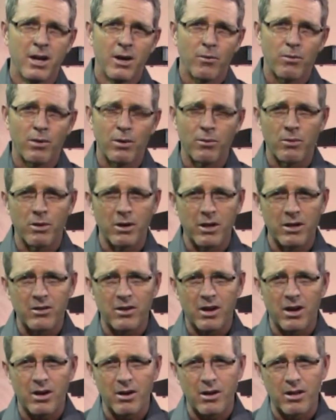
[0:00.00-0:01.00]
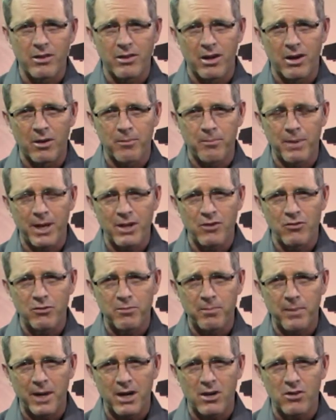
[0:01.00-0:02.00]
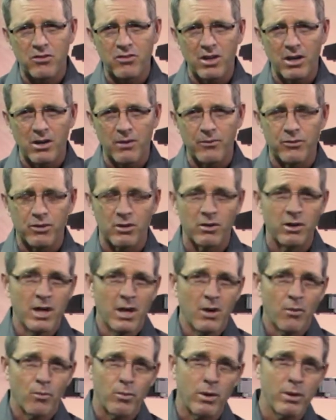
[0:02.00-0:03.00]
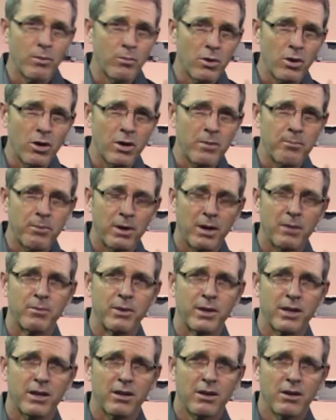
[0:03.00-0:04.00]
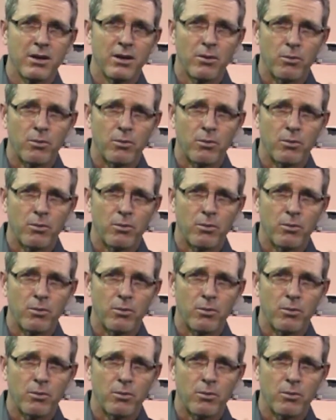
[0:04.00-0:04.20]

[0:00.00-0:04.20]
When we're in our bedrooms by ourselves or when we're in public,